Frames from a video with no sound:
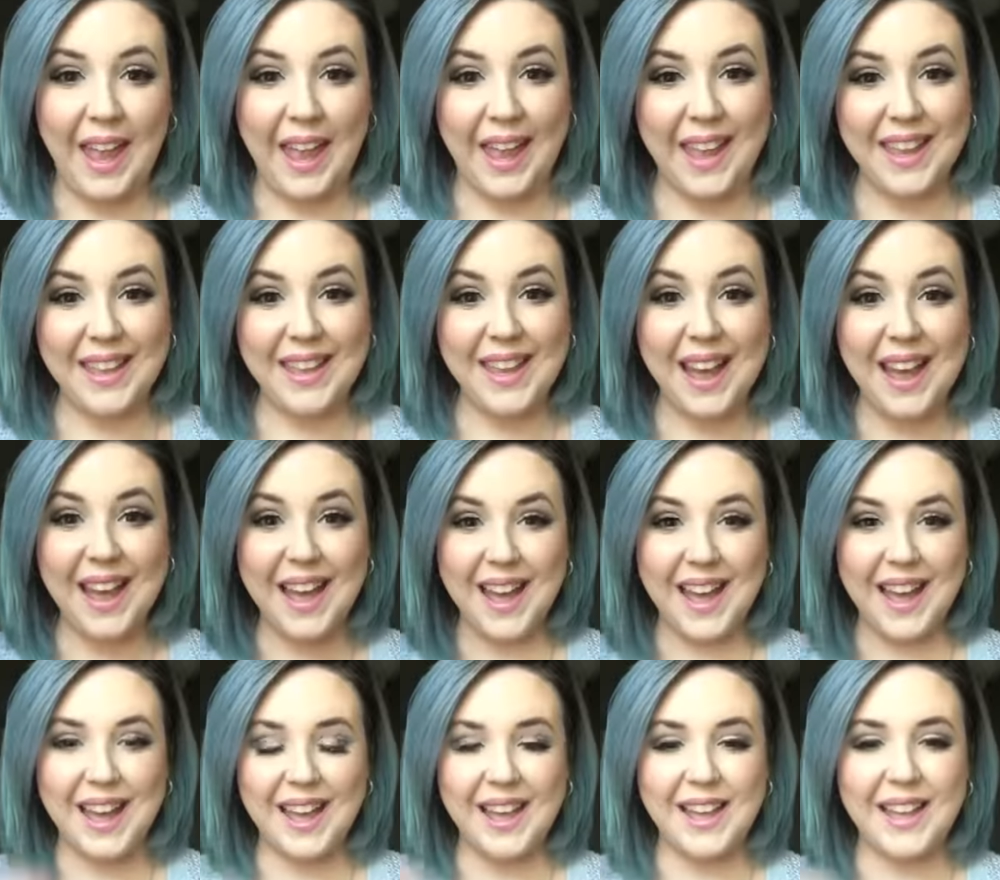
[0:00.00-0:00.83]
Hey
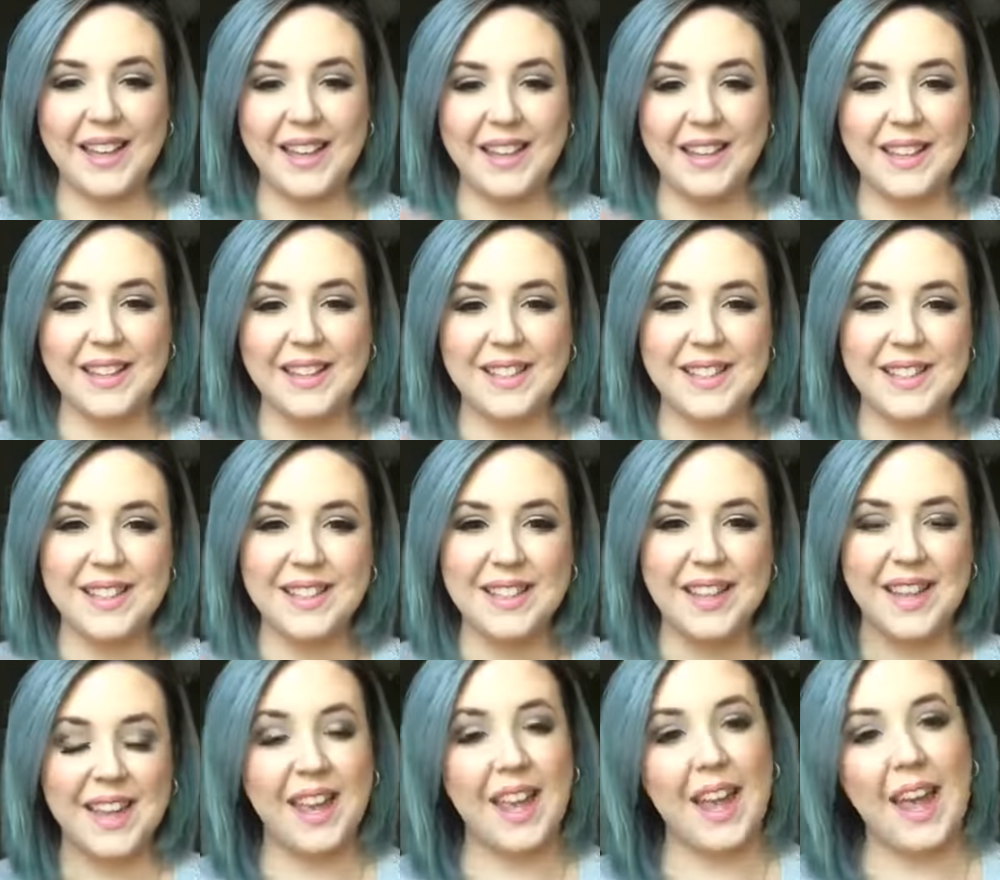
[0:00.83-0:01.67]
guys,
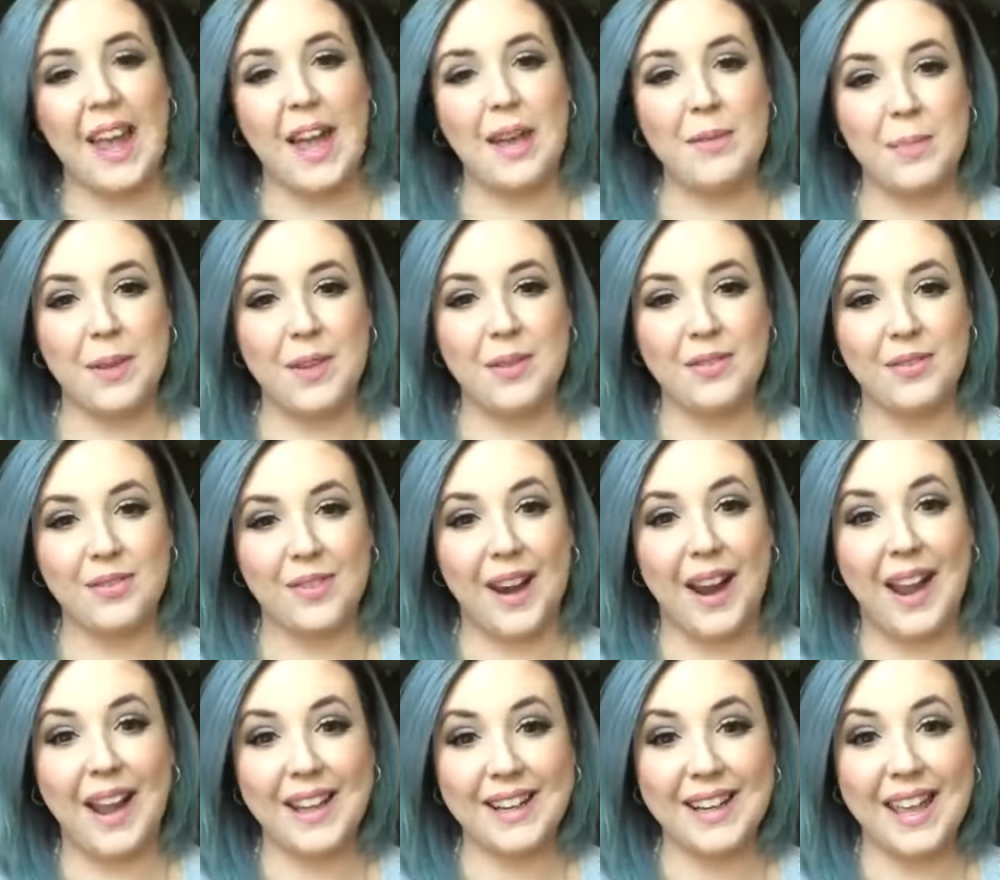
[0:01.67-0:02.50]
happy
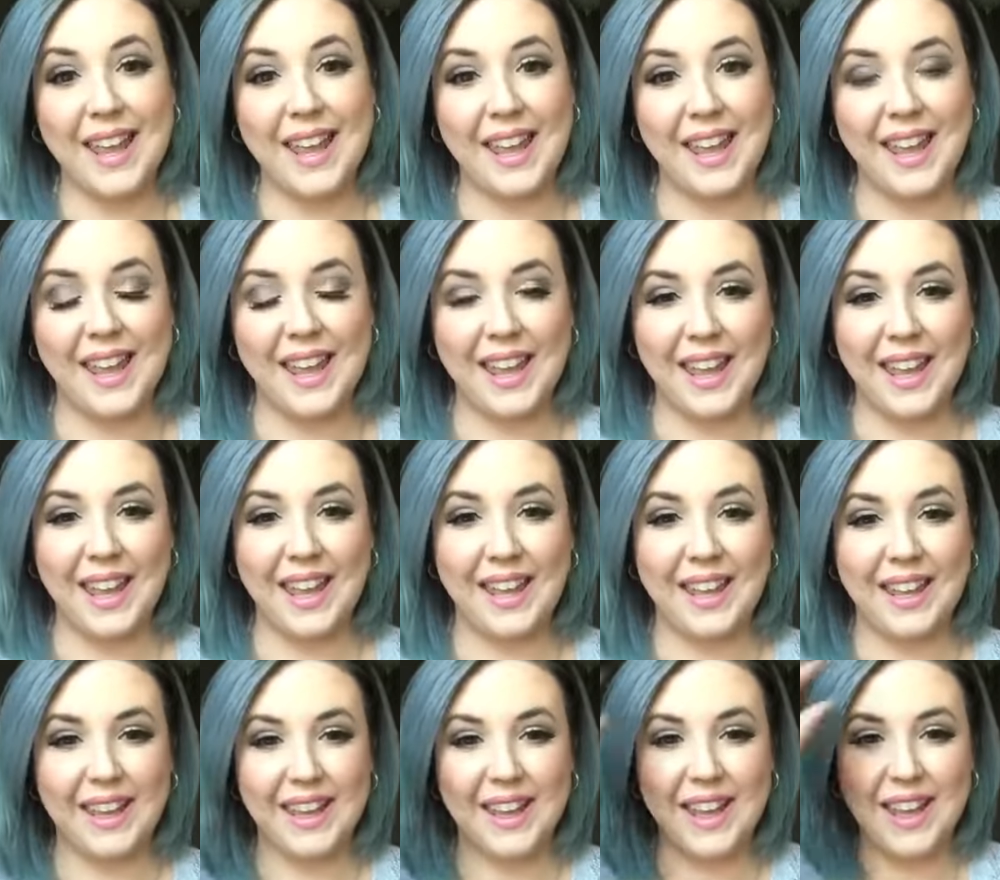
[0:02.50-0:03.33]

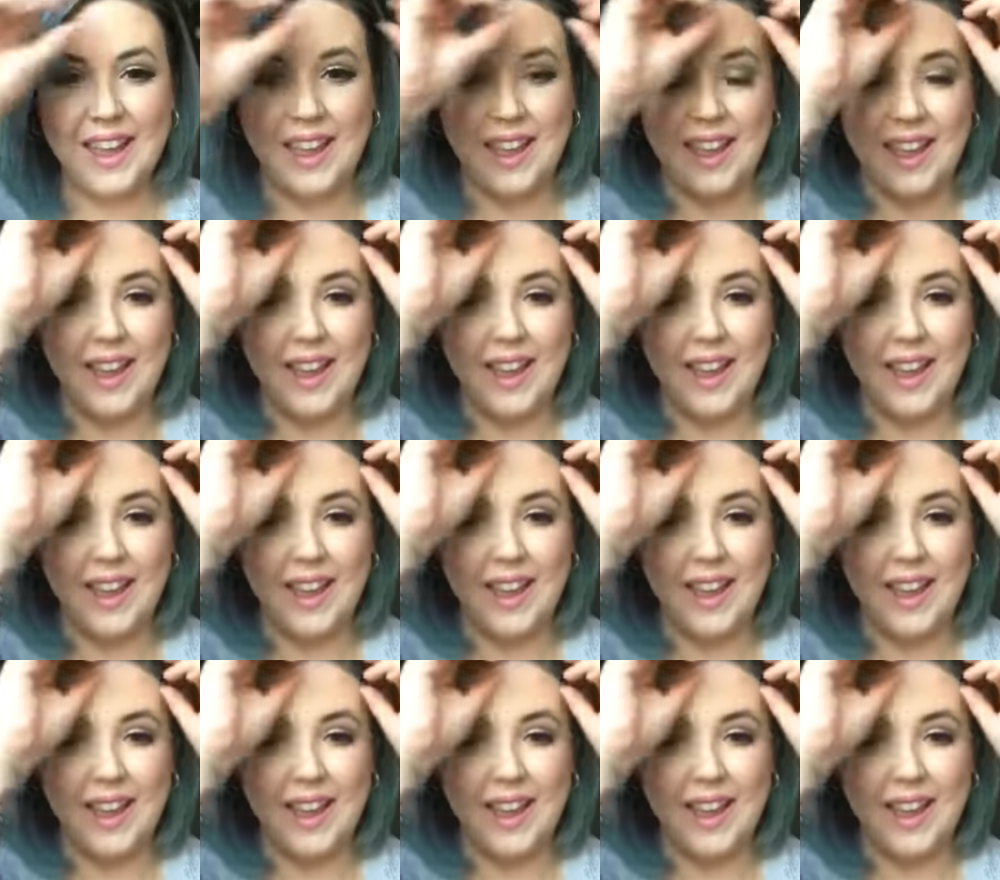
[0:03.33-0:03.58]
Friday.